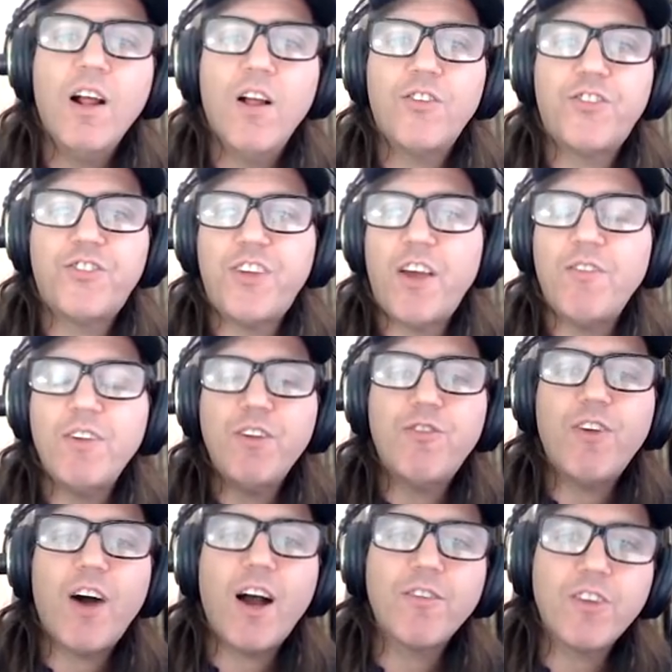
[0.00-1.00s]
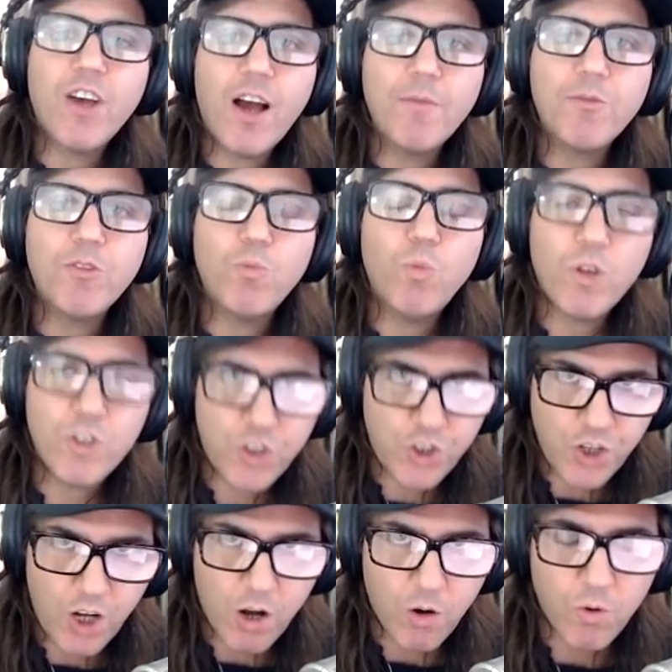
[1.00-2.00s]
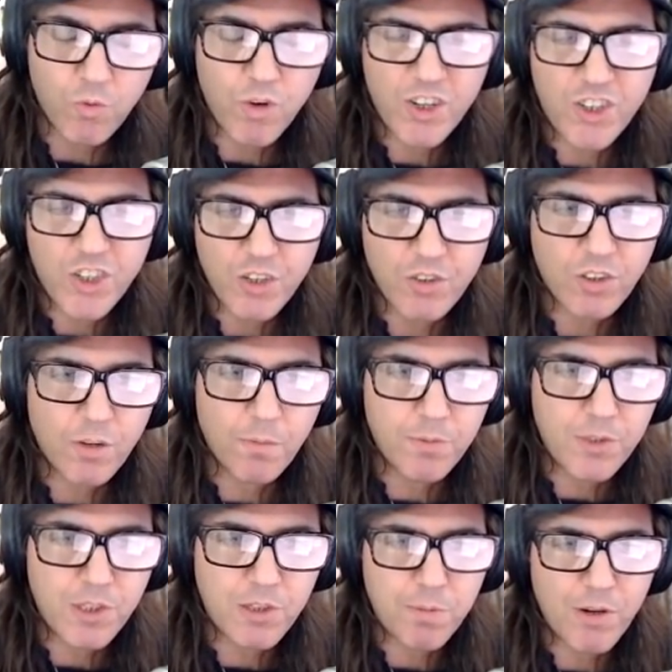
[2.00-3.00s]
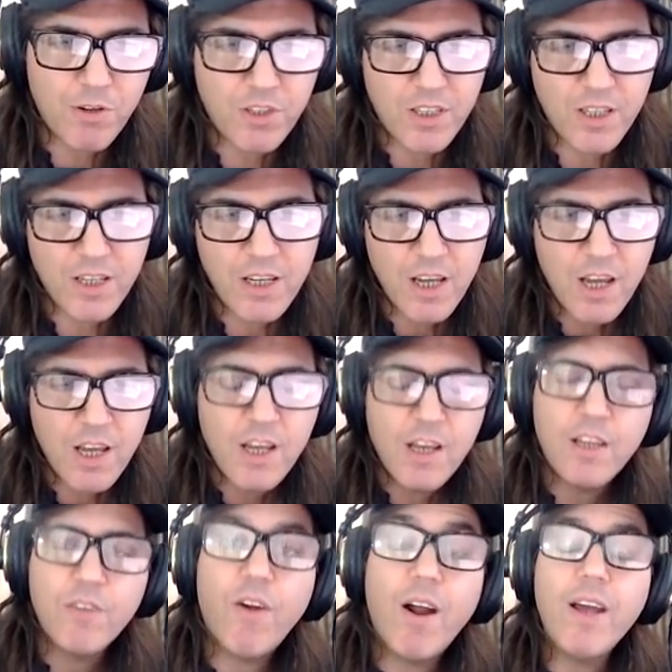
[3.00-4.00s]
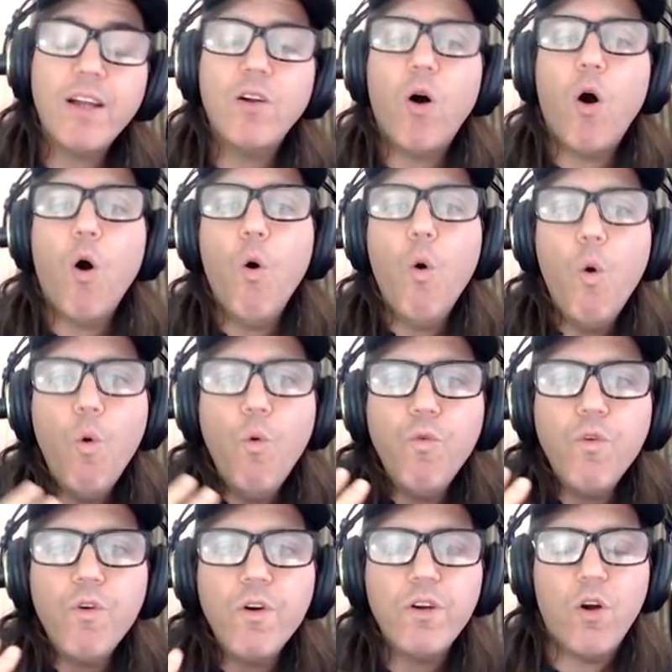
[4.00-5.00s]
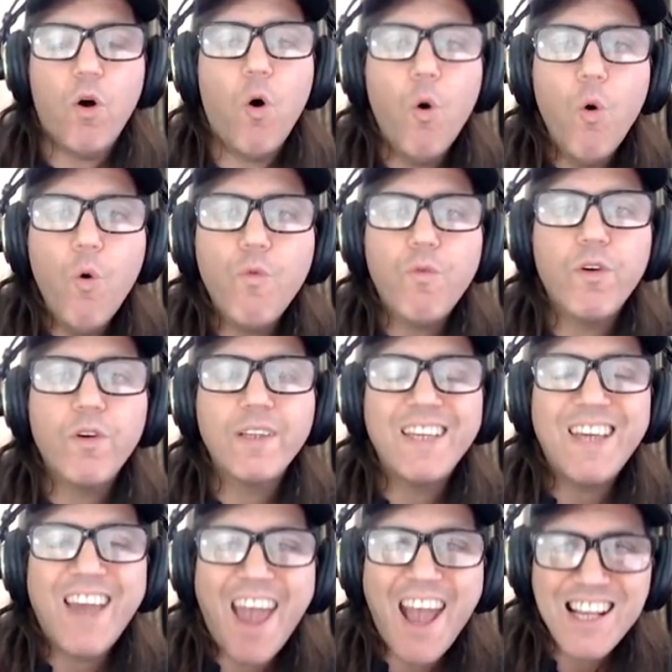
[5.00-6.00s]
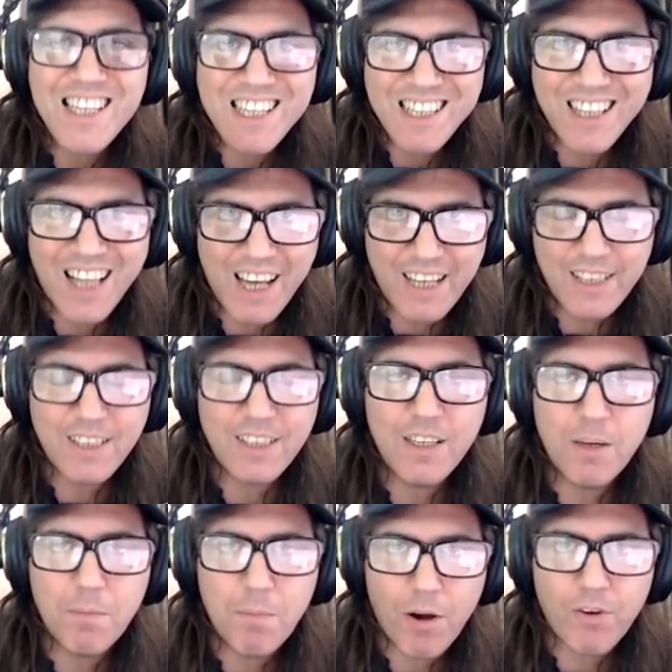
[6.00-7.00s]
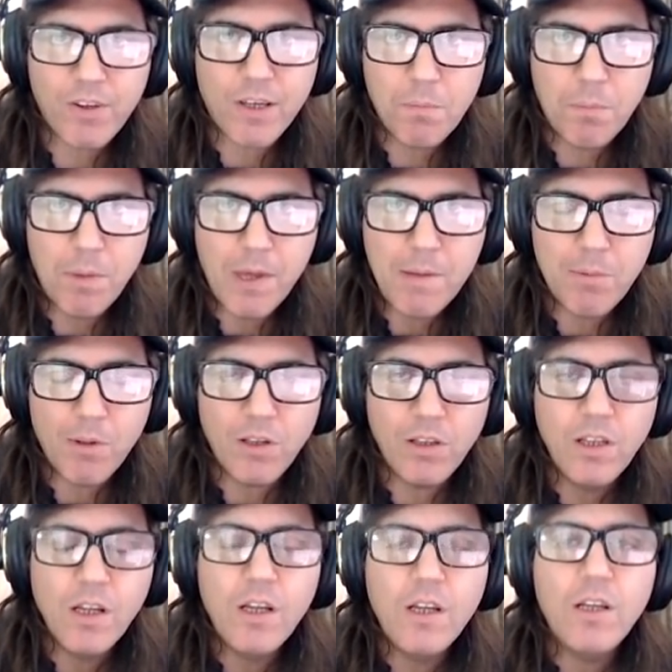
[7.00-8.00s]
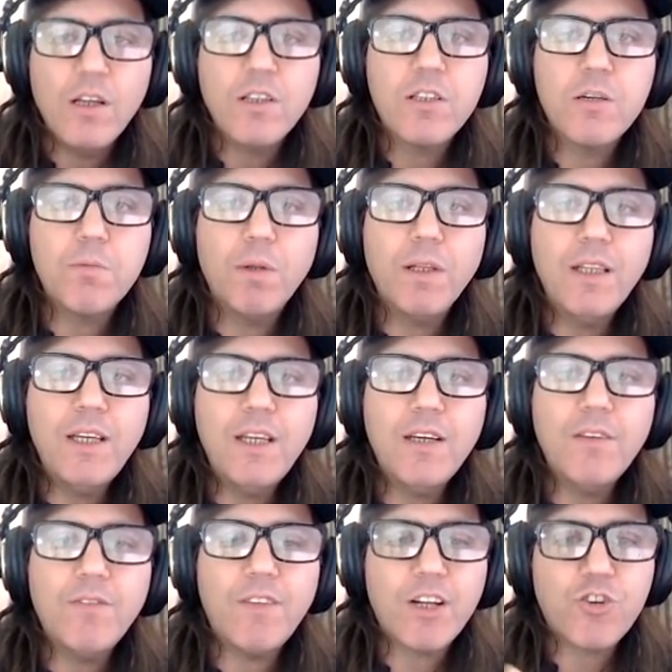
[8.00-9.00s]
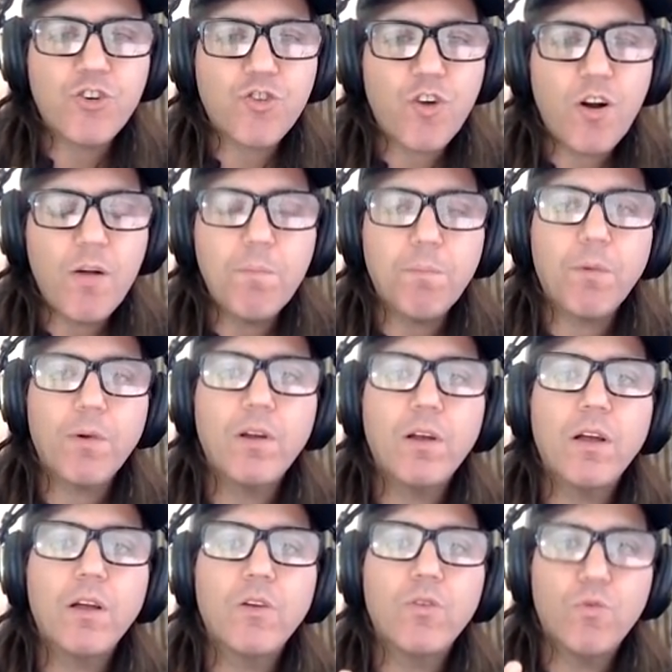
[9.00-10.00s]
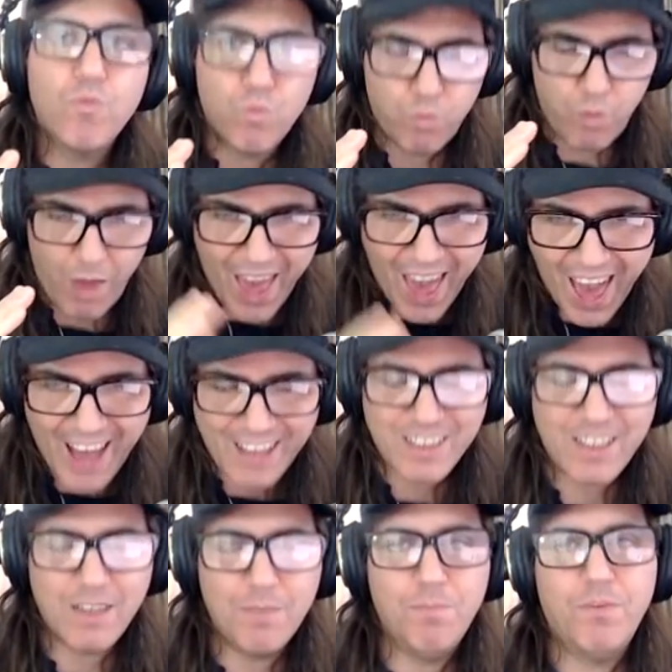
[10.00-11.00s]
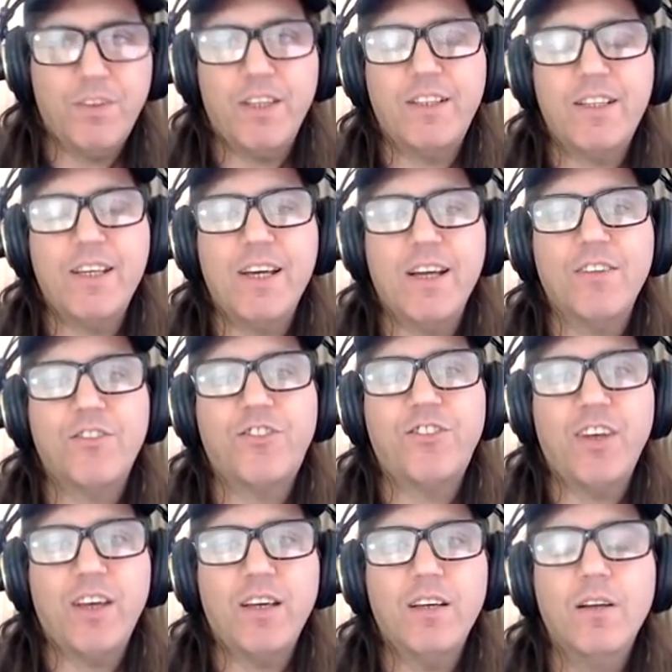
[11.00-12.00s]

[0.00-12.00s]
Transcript: seventy-five times in one show? Russia conspiracy, right? Over and over and gaslighting the American people to believe that Trump hacked the, the DNC,